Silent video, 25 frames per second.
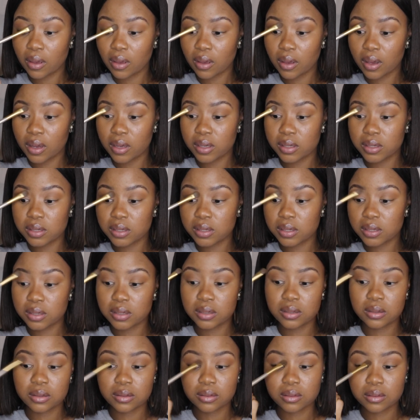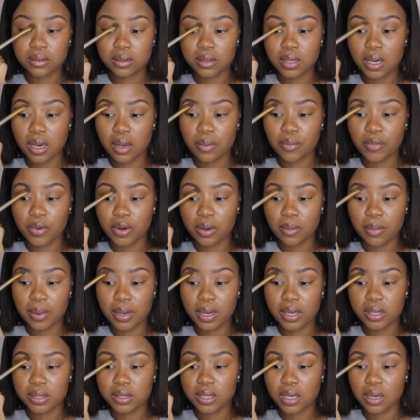as time went
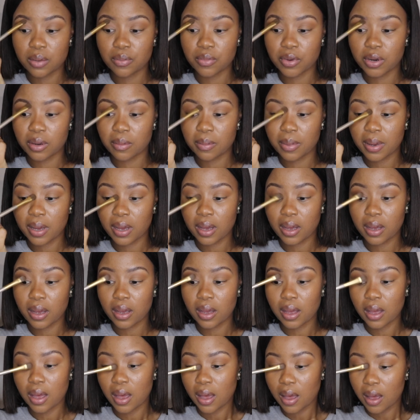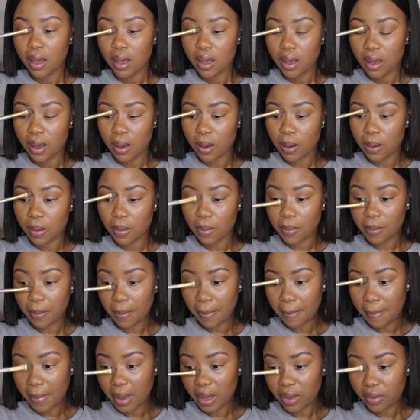by,
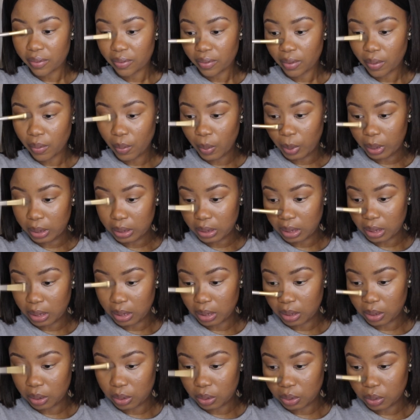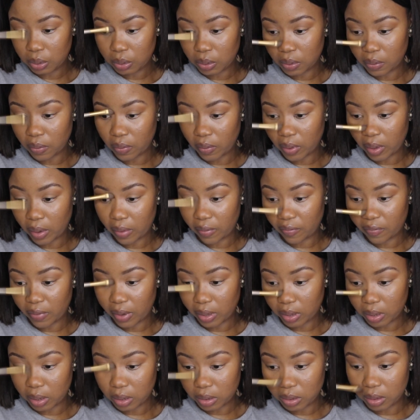my thing was I needed to like
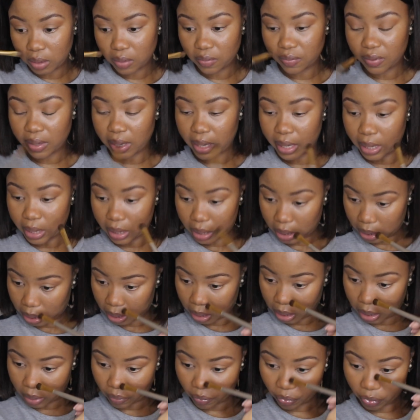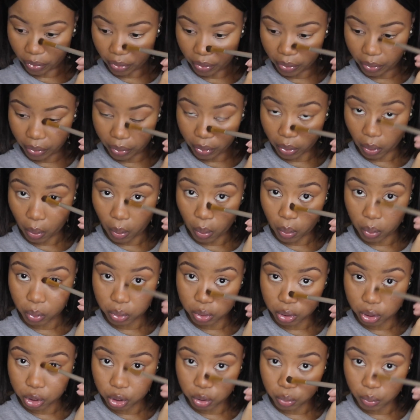find the silver lining in the whole
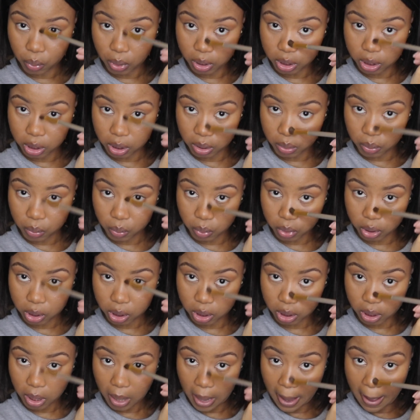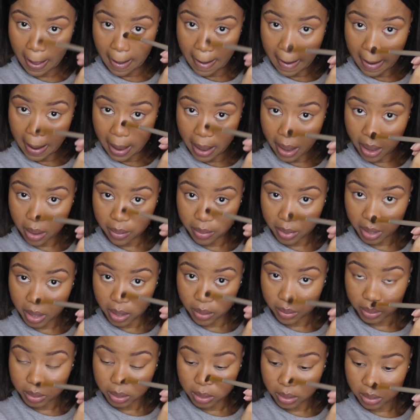situation, which I mean I
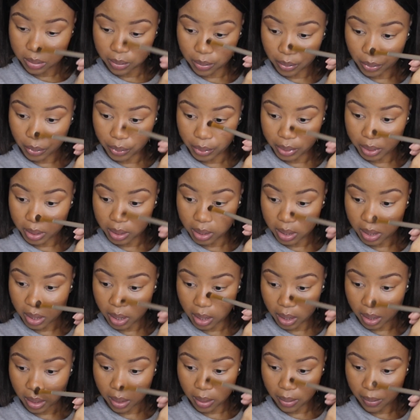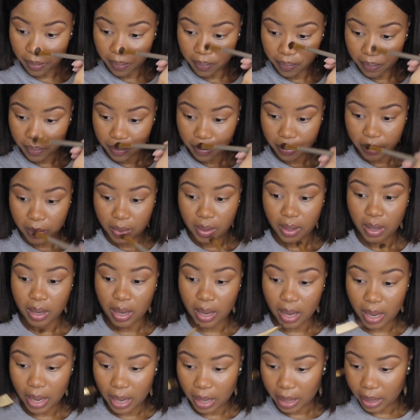wasn't employed then,
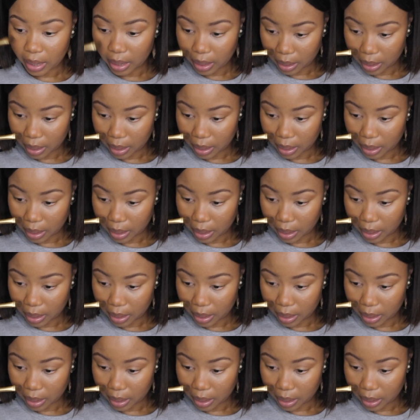and